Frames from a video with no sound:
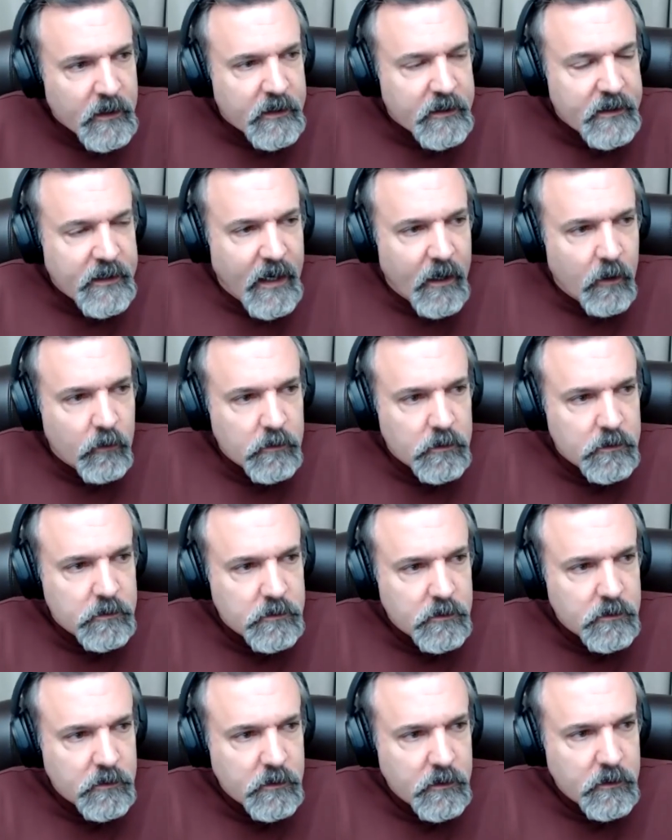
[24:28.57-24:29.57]
Now,
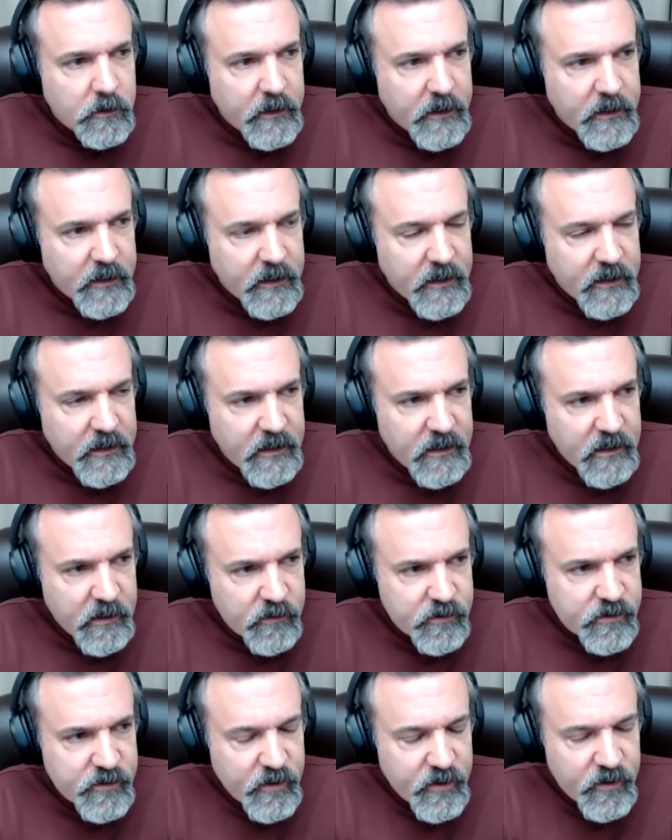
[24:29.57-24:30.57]

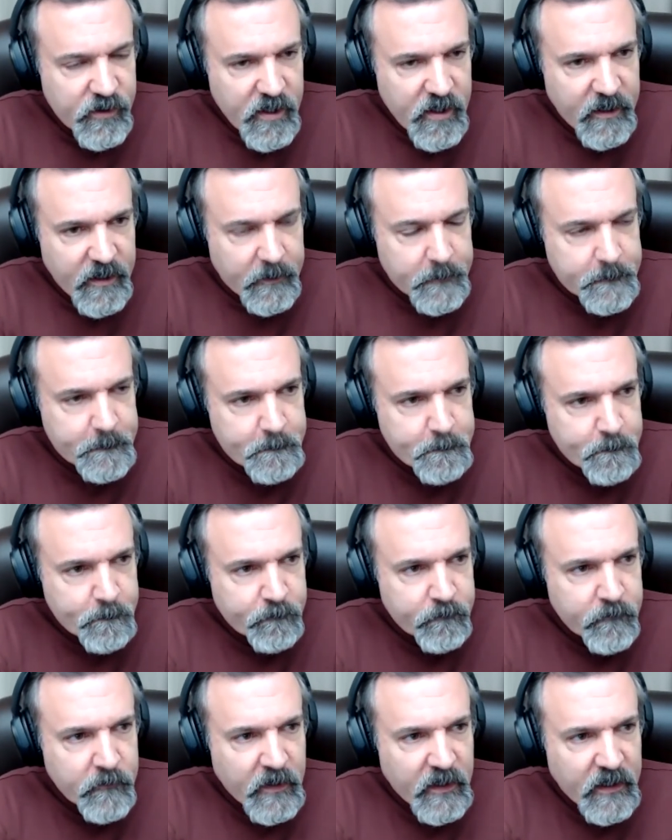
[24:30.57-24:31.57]
here's the thing.
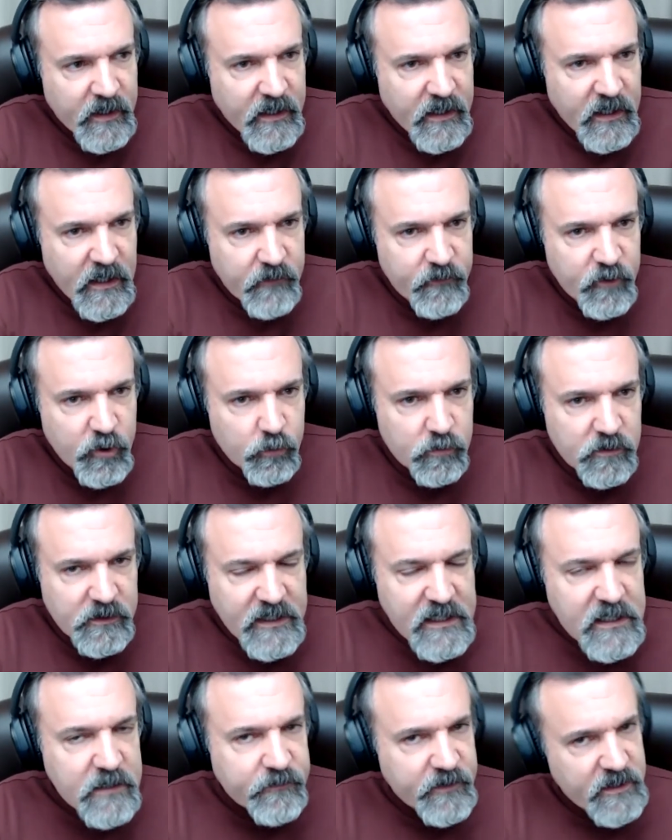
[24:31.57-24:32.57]
If you
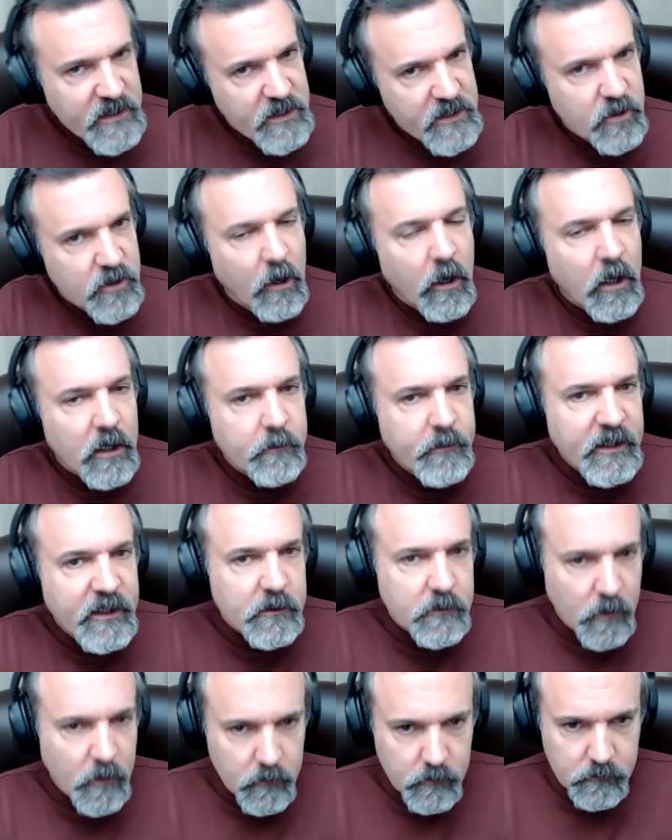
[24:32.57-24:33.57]
leave the economy
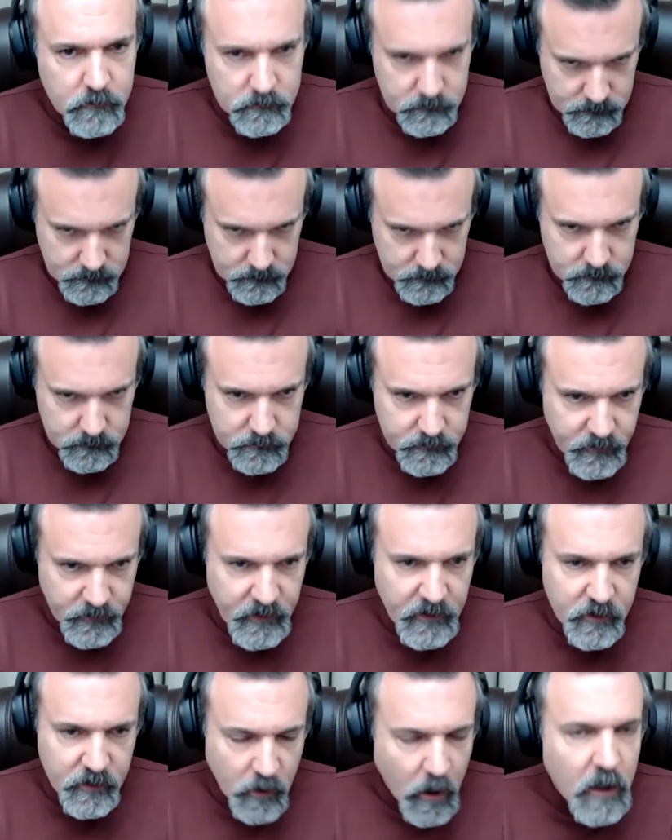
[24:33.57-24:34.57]
alone,
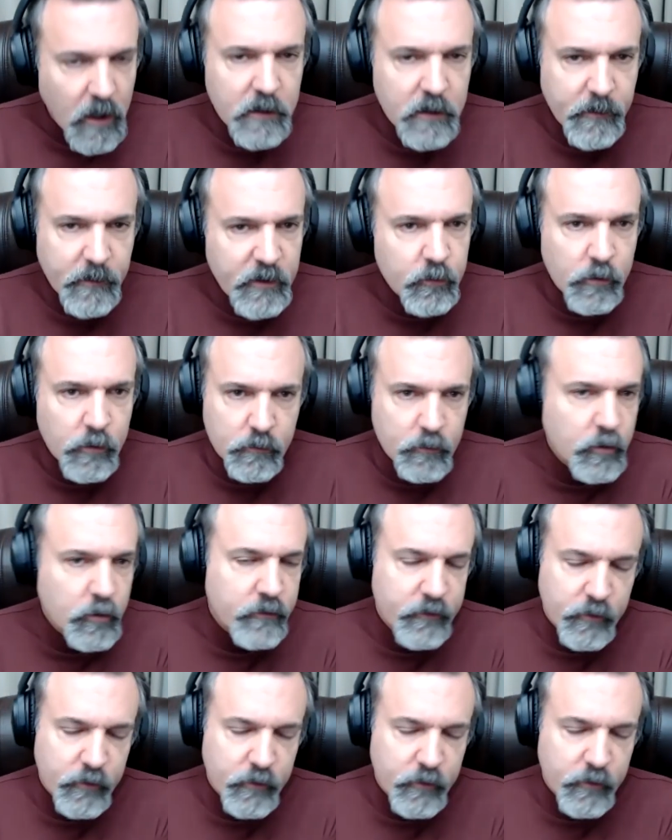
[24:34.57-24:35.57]
the economy will
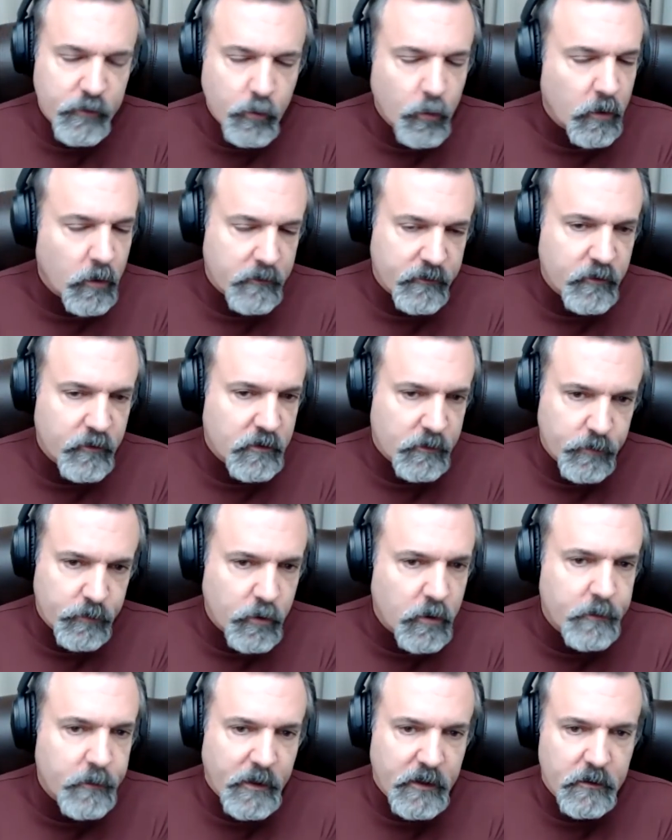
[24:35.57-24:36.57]
move toward full
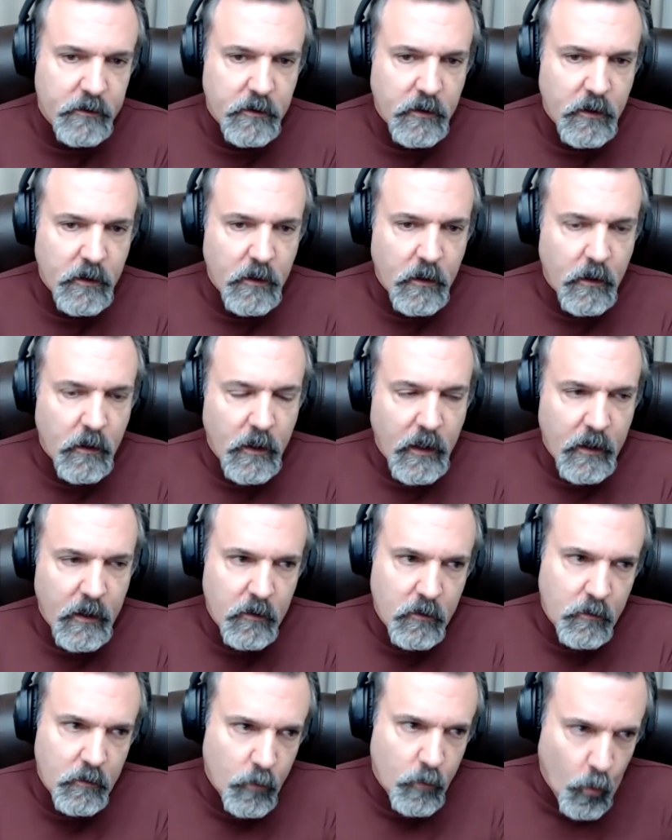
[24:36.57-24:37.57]
employment.
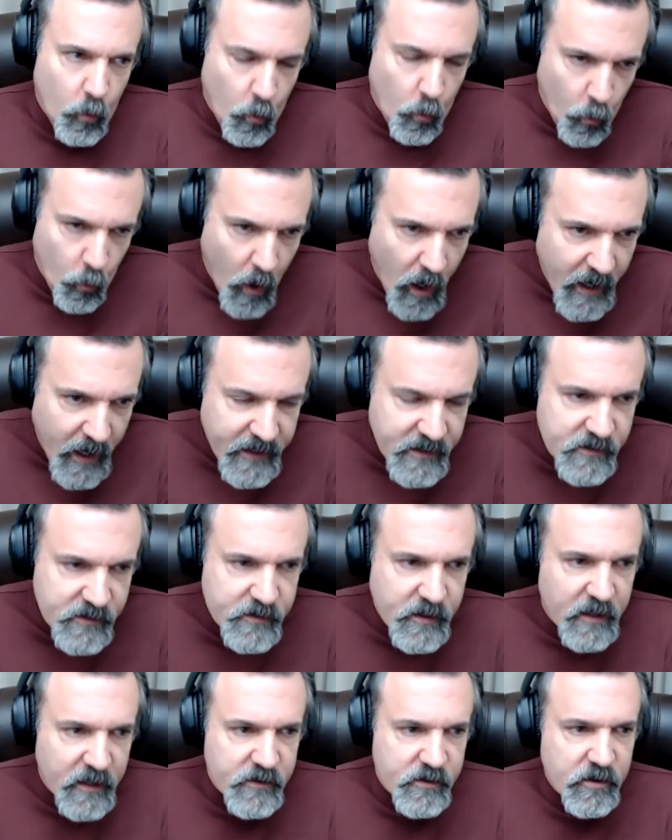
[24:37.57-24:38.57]
And why is
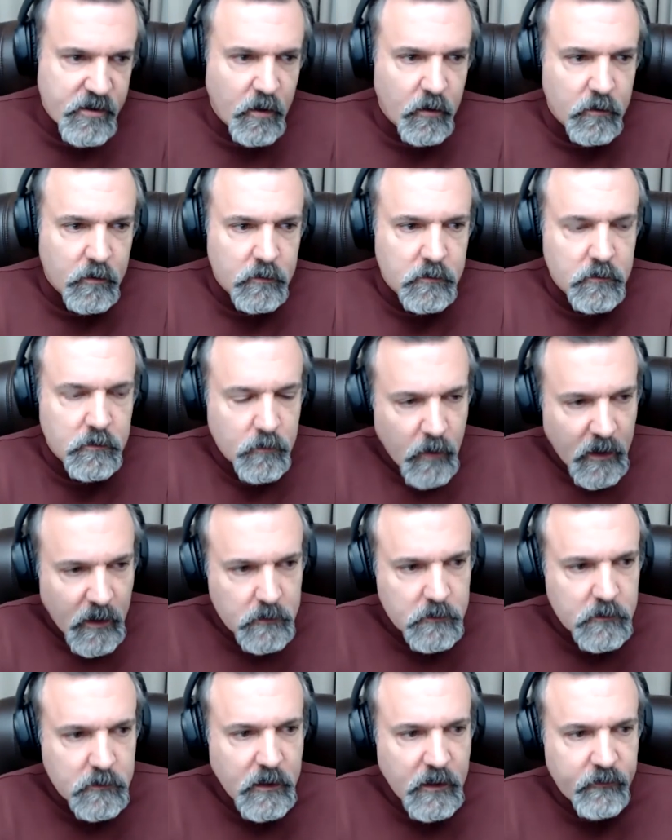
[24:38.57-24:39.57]
that so?
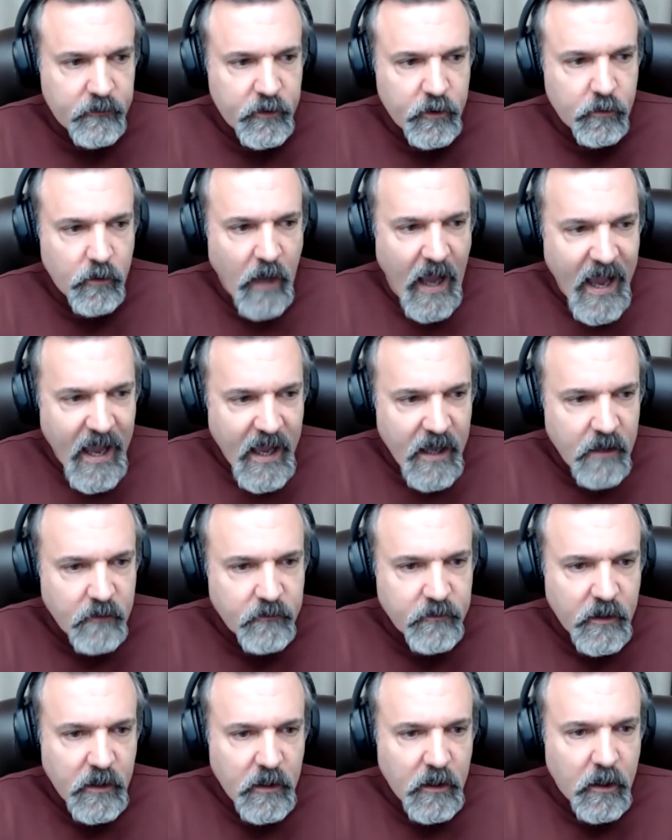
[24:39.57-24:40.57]
Well, if you
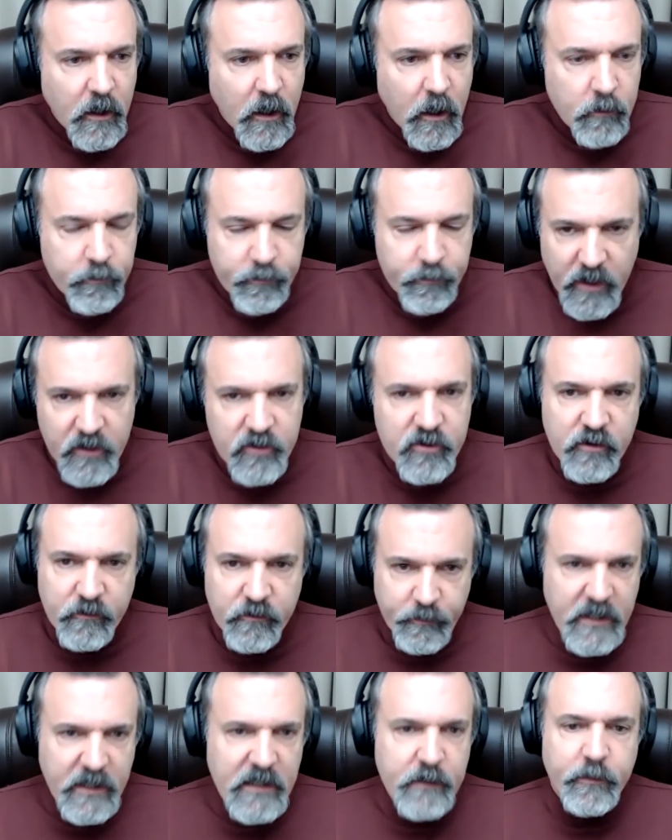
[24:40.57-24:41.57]
have a bunch
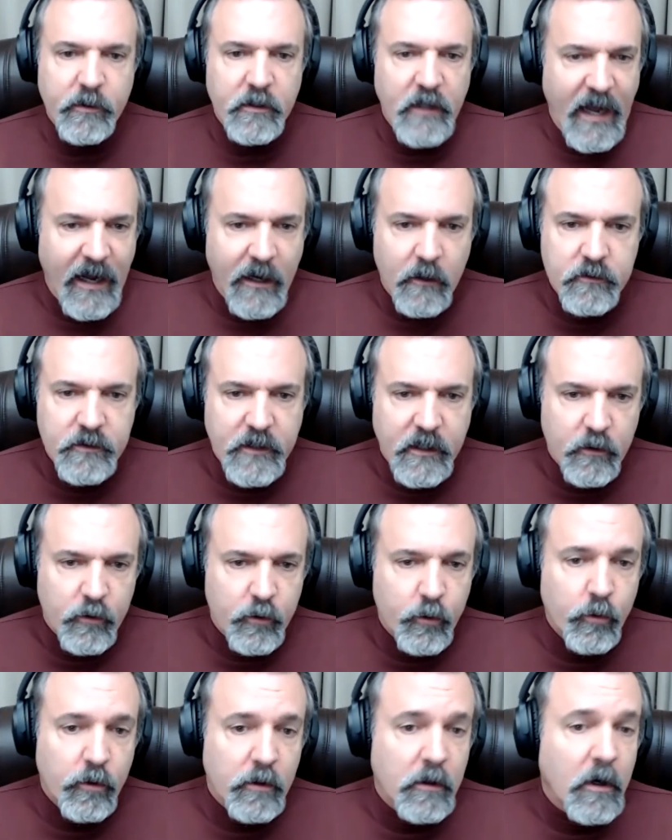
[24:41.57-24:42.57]
of people out there
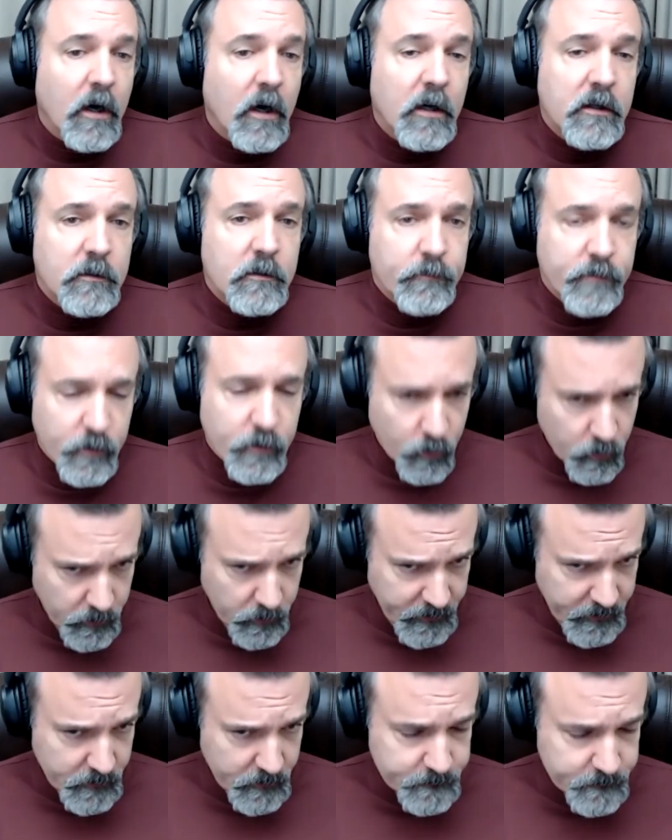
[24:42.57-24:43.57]
who are
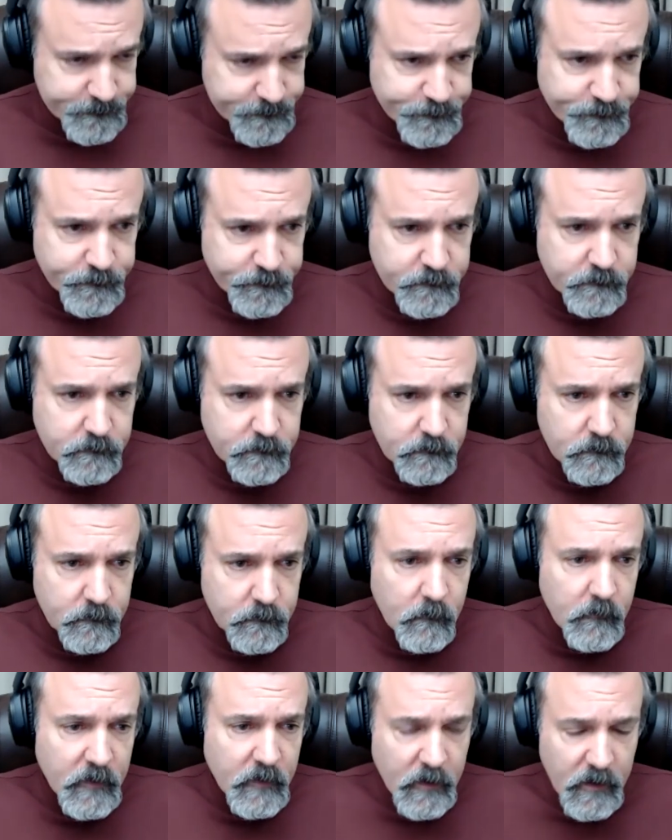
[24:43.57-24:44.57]
unemployed,
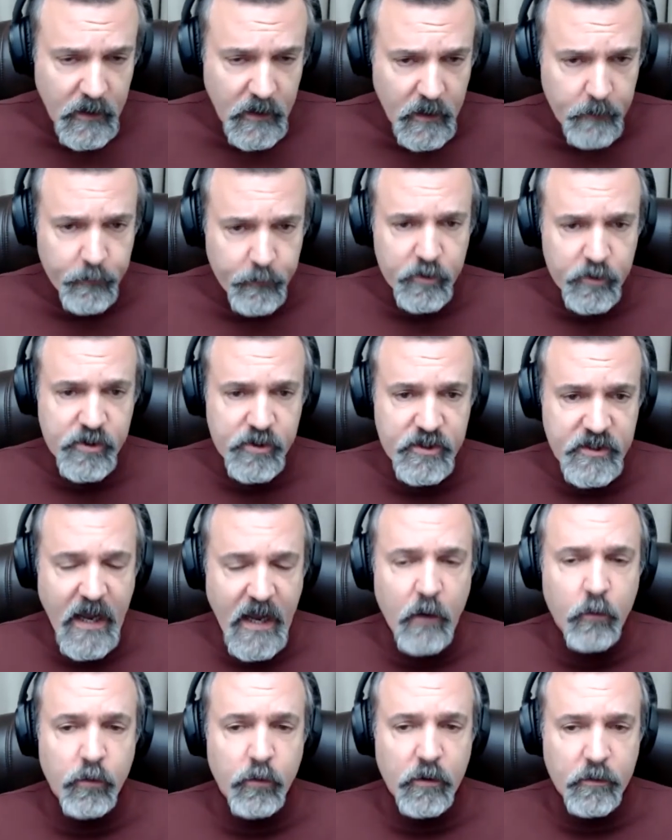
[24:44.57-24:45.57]
it puts
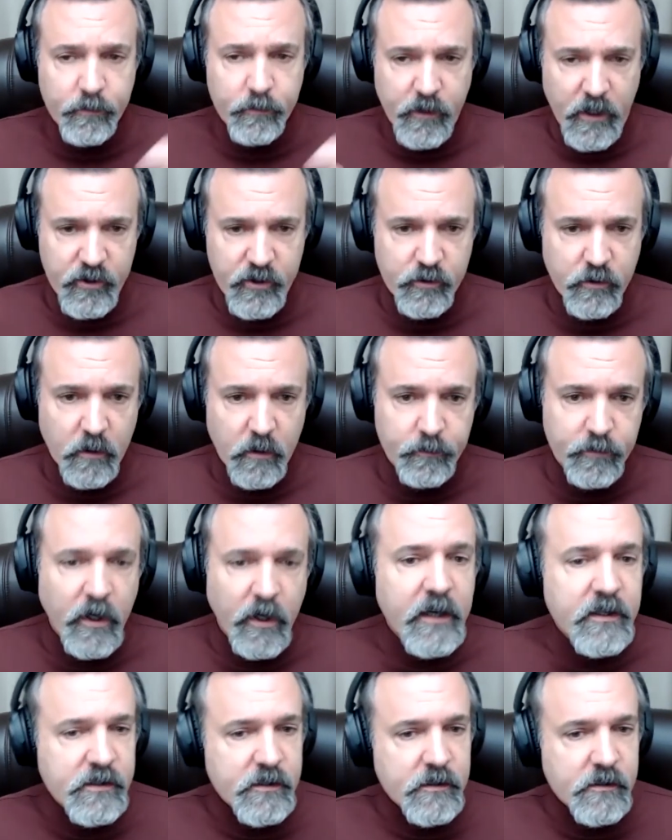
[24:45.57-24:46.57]
downward pressure on
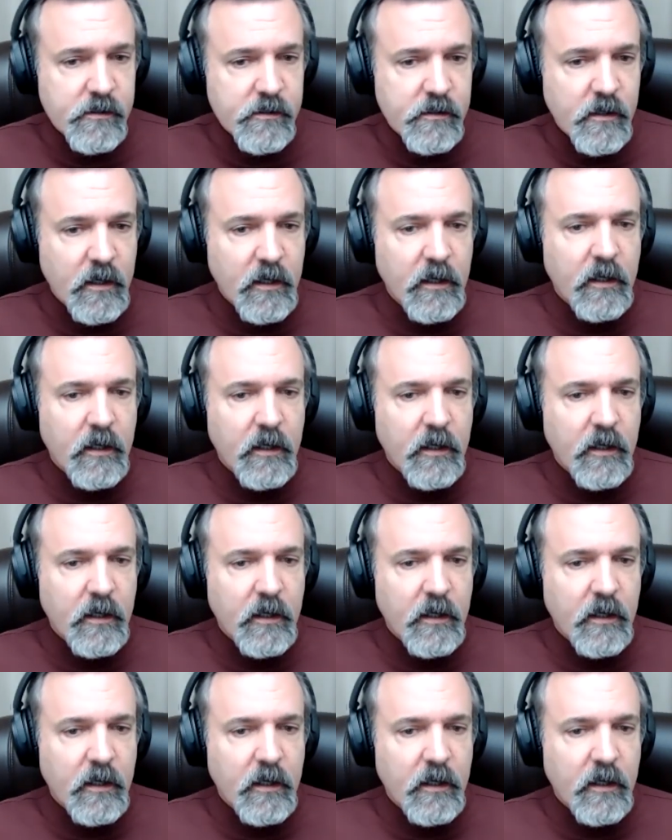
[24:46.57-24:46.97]
prices.